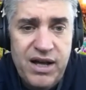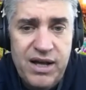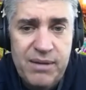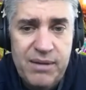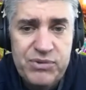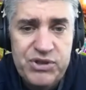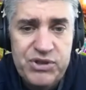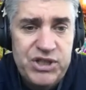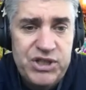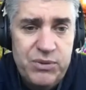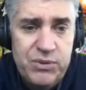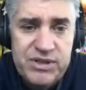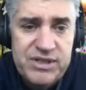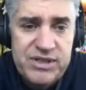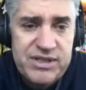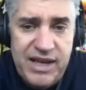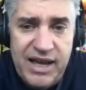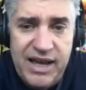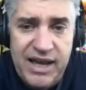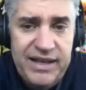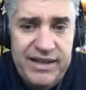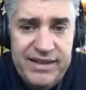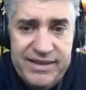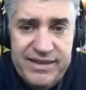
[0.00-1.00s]
She was
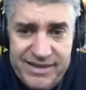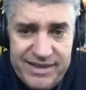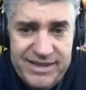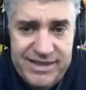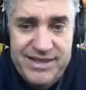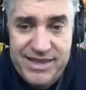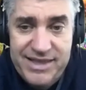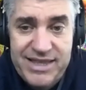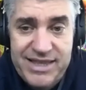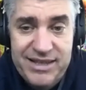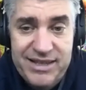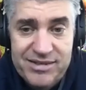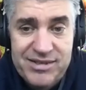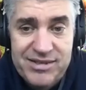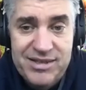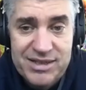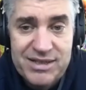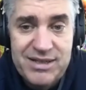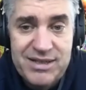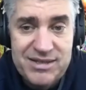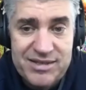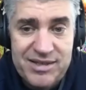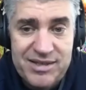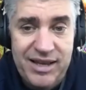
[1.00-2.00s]
saying, this is
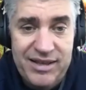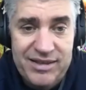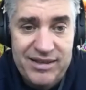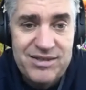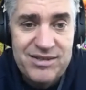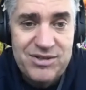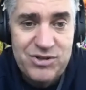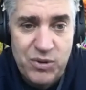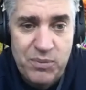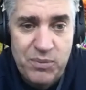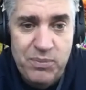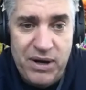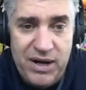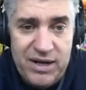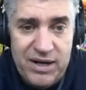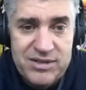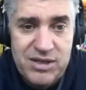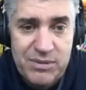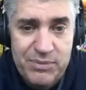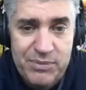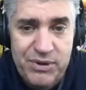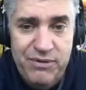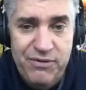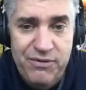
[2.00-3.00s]
the sentence you're
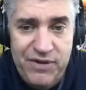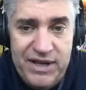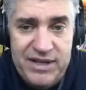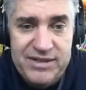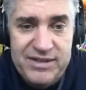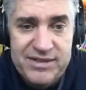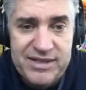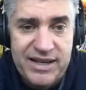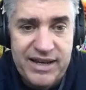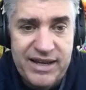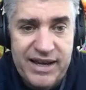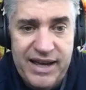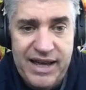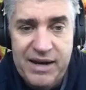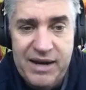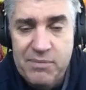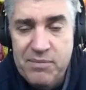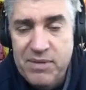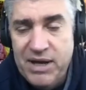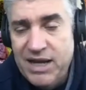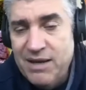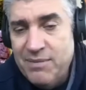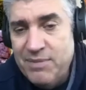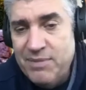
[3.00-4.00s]
possibly facing. And
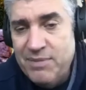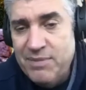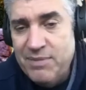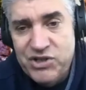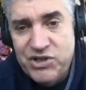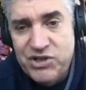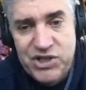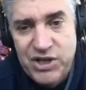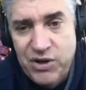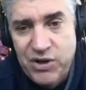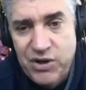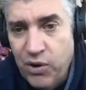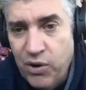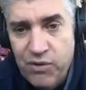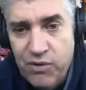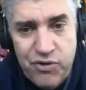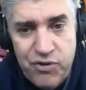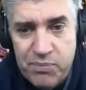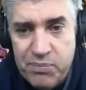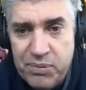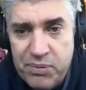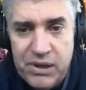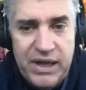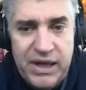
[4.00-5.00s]
maybe she
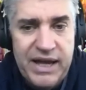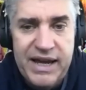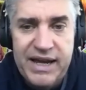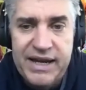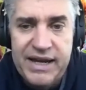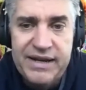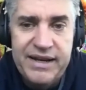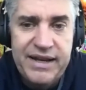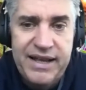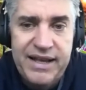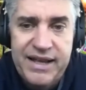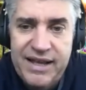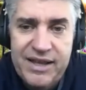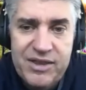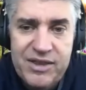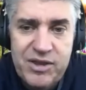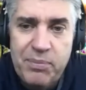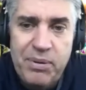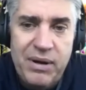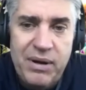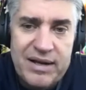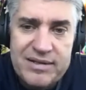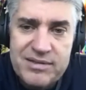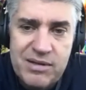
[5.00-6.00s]
overplayed the
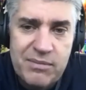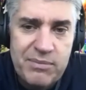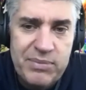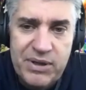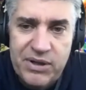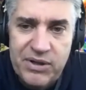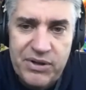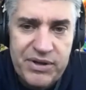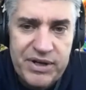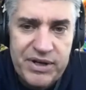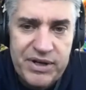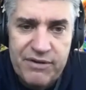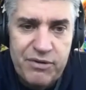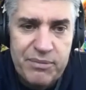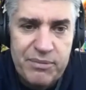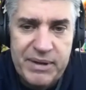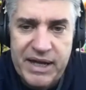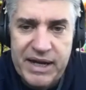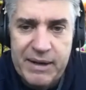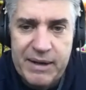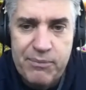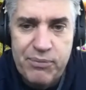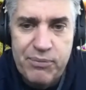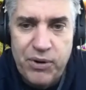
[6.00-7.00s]
possibility of him
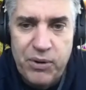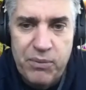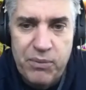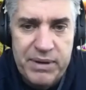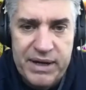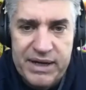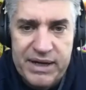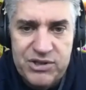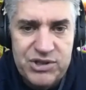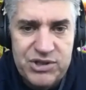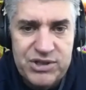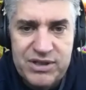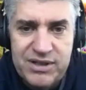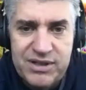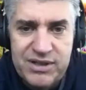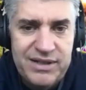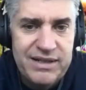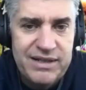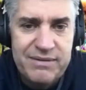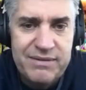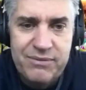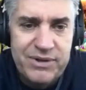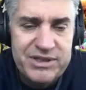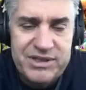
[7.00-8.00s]
getting probation,
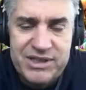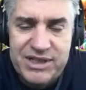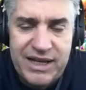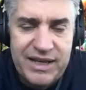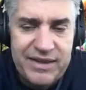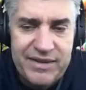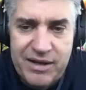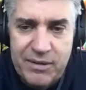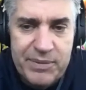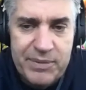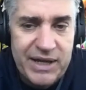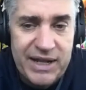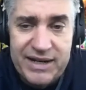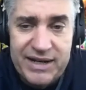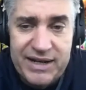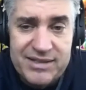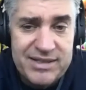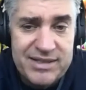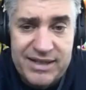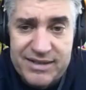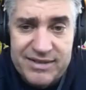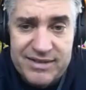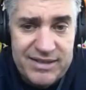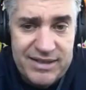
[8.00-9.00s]
at which he ended up getting
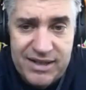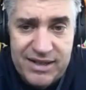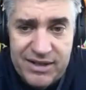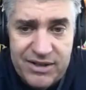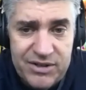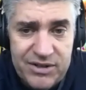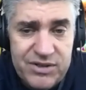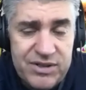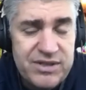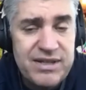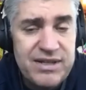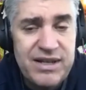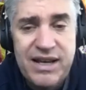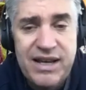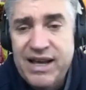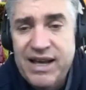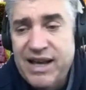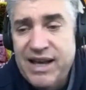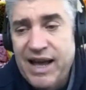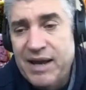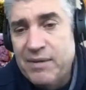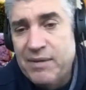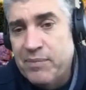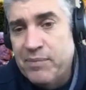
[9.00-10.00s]
6 years.
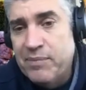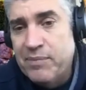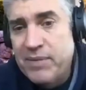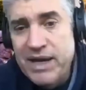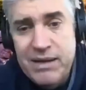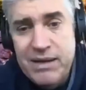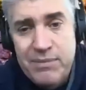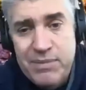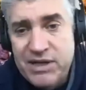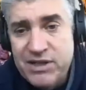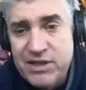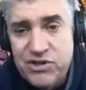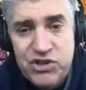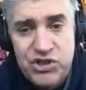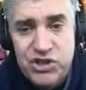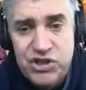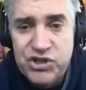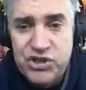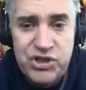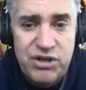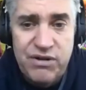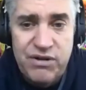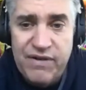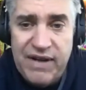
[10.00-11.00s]
And maybe she
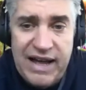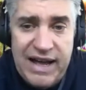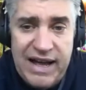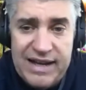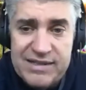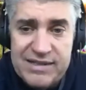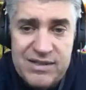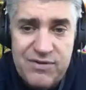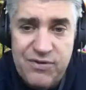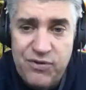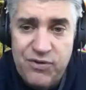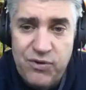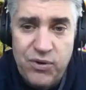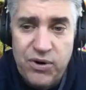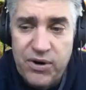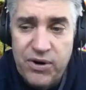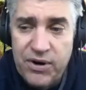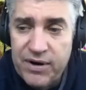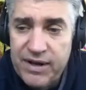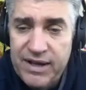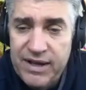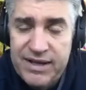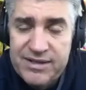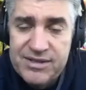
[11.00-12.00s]
should have asked
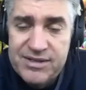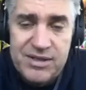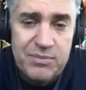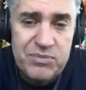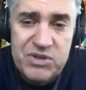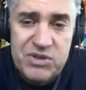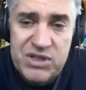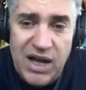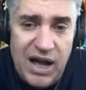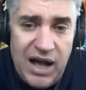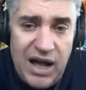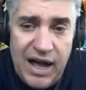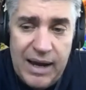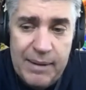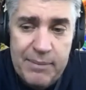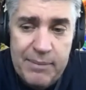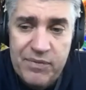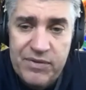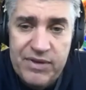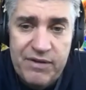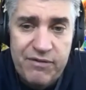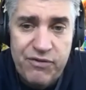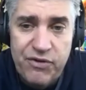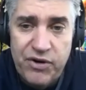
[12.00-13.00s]
for some
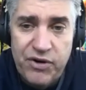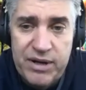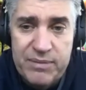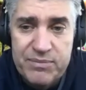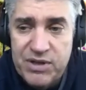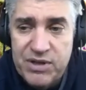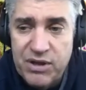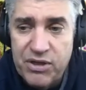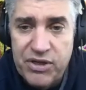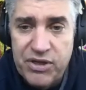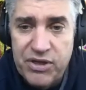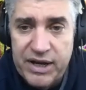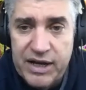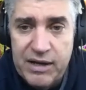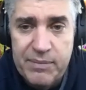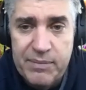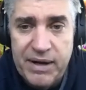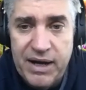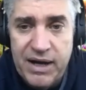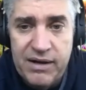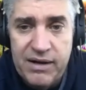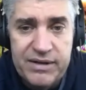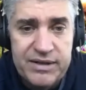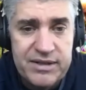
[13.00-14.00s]
time for him to think
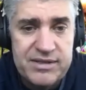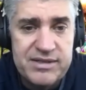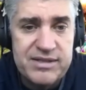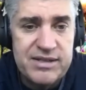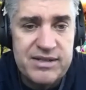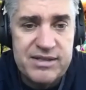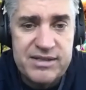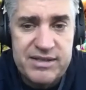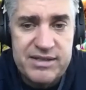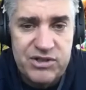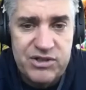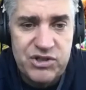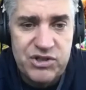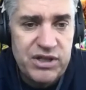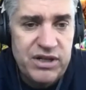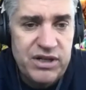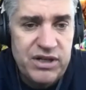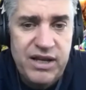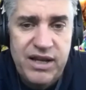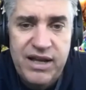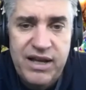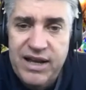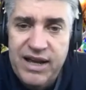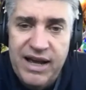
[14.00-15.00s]
about his
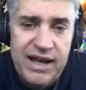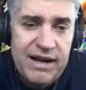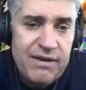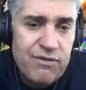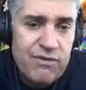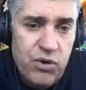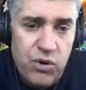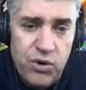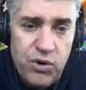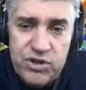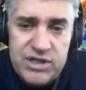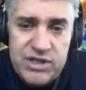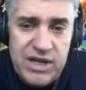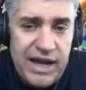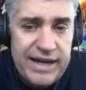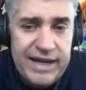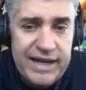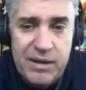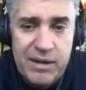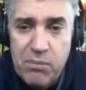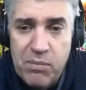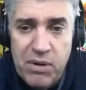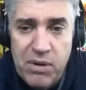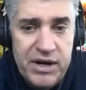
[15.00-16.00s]
decision. And of course, I
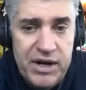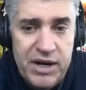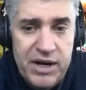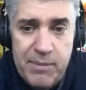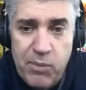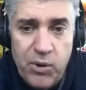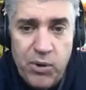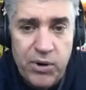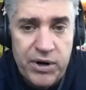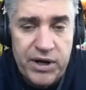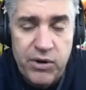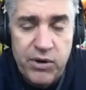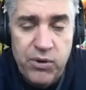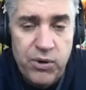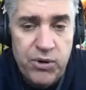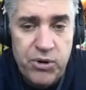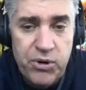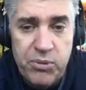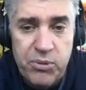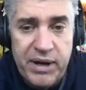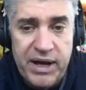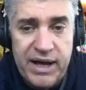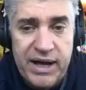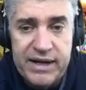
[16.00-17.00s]
can Monday morning
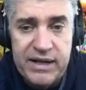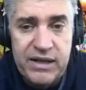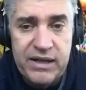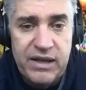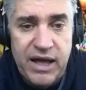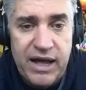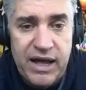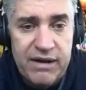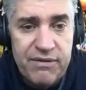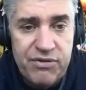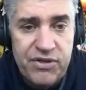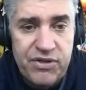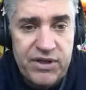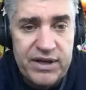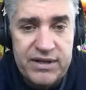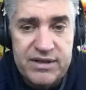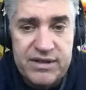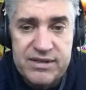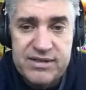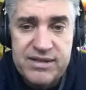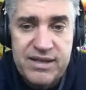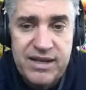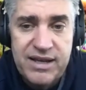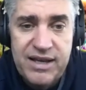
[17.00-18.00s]
quarterback a lot of
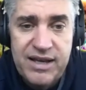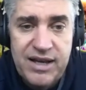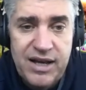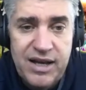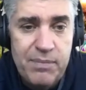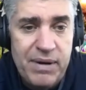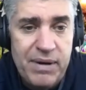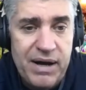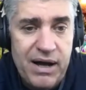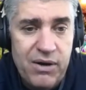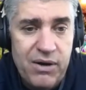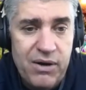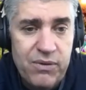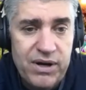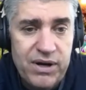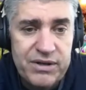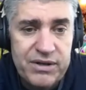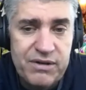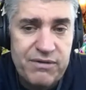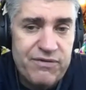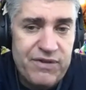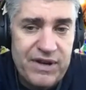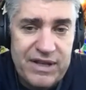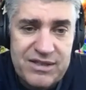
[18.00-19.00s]
things about a
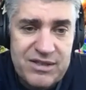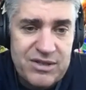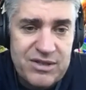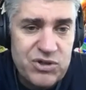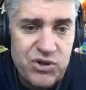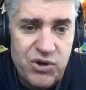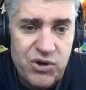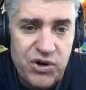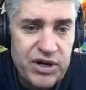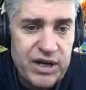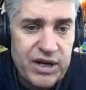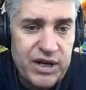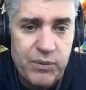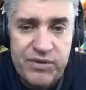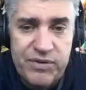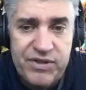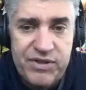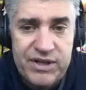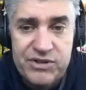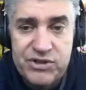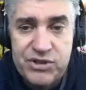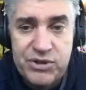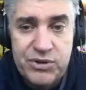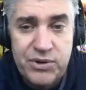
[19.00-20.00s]
defense attorney and what they
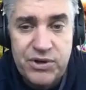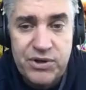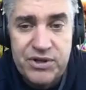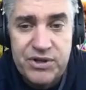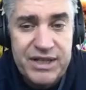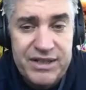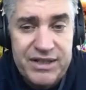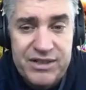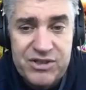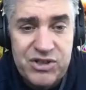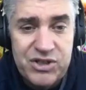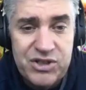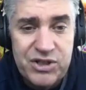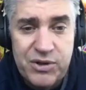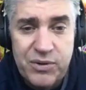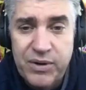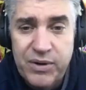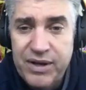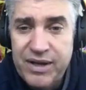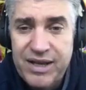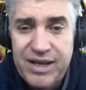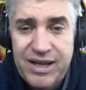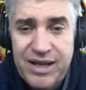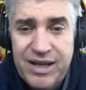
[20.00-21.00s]
do or didn't do.
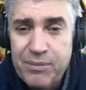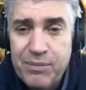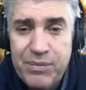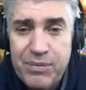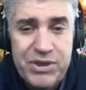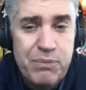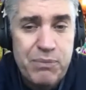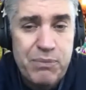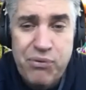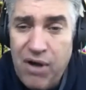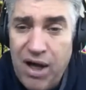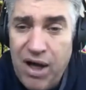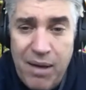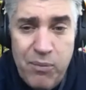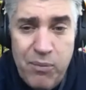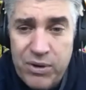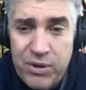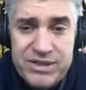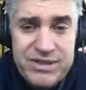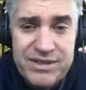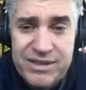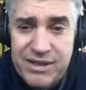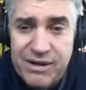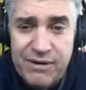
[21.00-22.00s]
But the problem
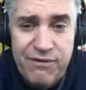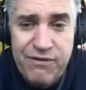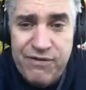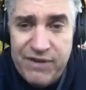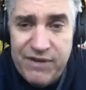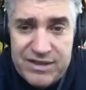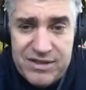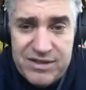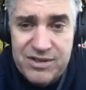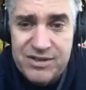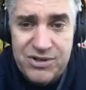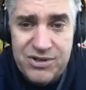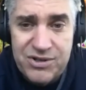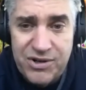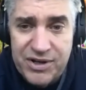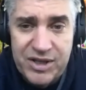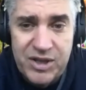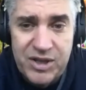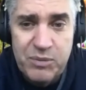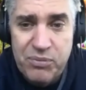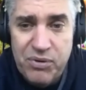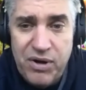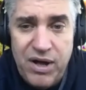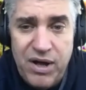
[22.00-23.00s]
wasn't the defense attorney.
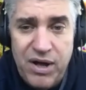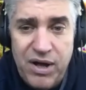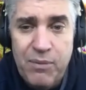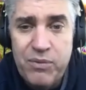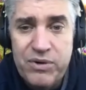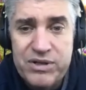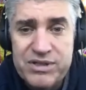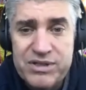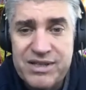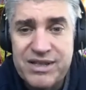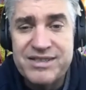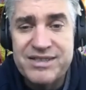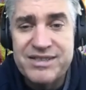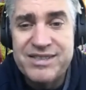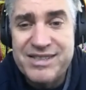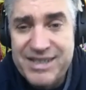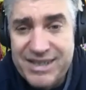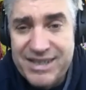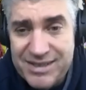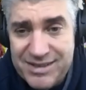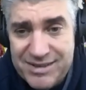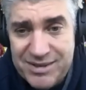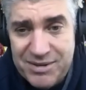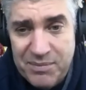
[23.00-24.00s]
The problem was a
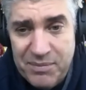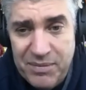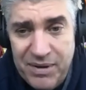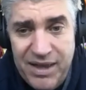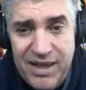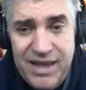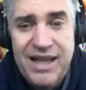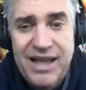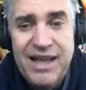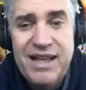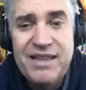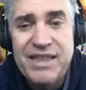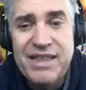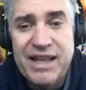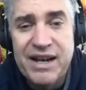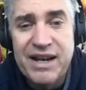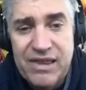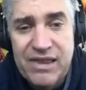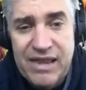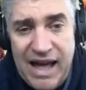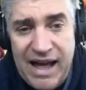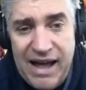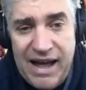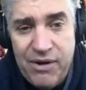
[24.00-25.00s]
system that
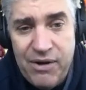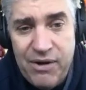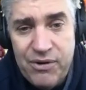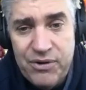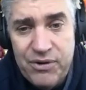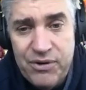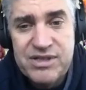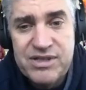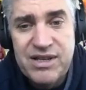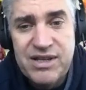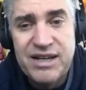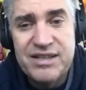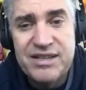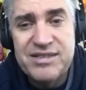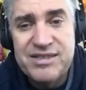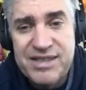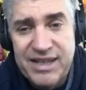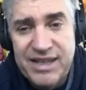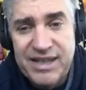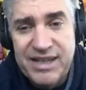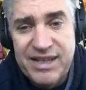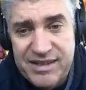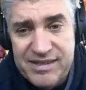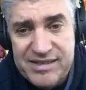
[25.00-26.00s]
allows a
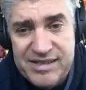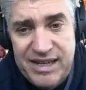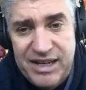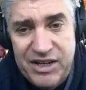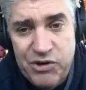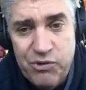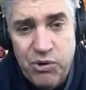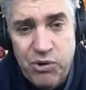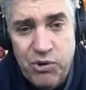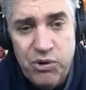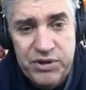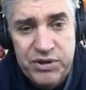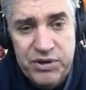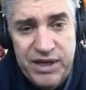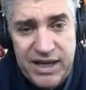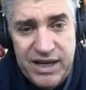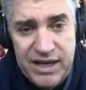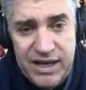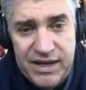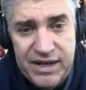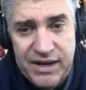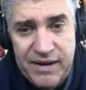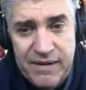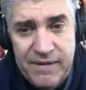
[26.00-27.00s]
16-year-old
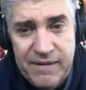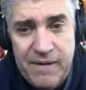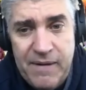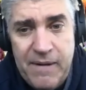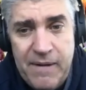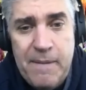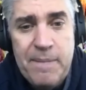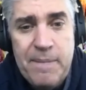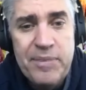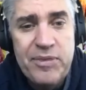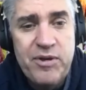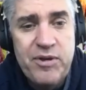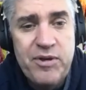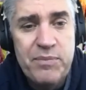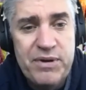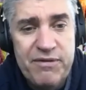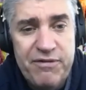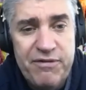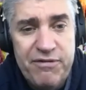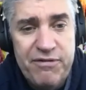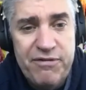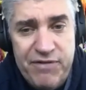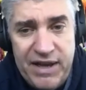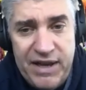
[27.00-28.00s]
kid to be
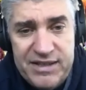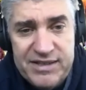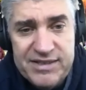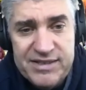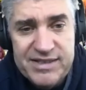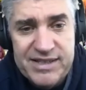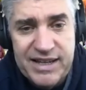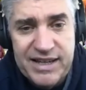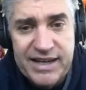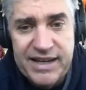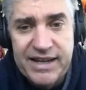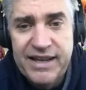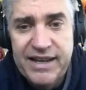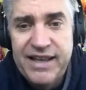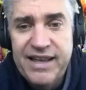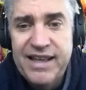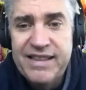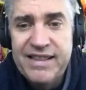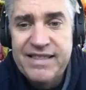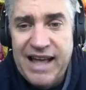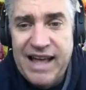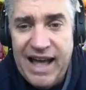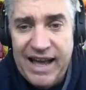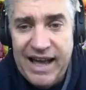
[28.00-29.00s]
facing
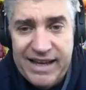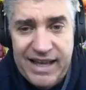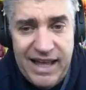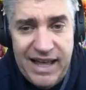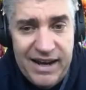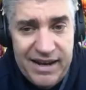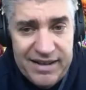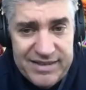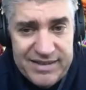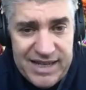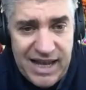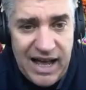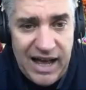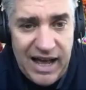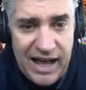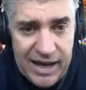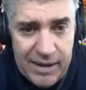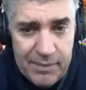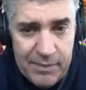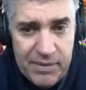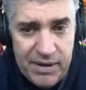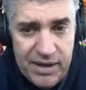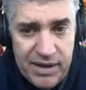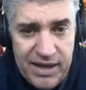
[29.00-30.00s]
that kind of
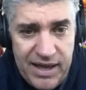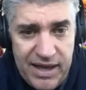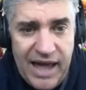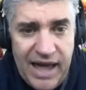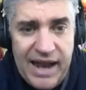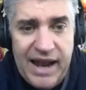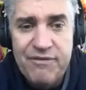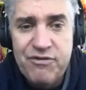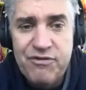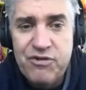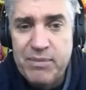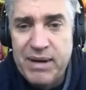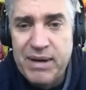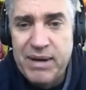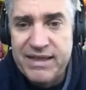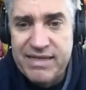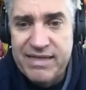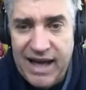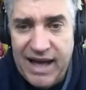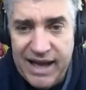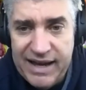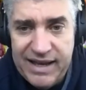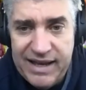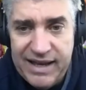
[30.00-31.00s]
time and have to make
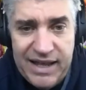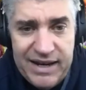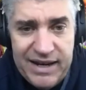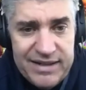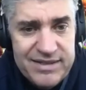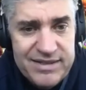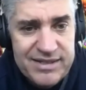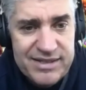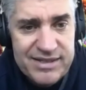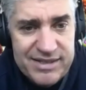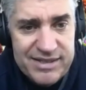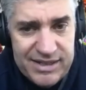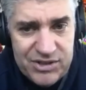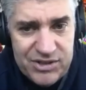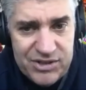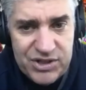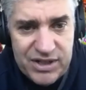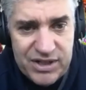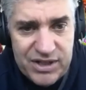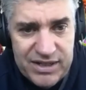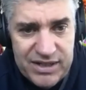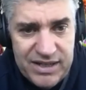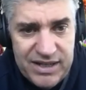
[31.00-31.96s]
that kind of decision.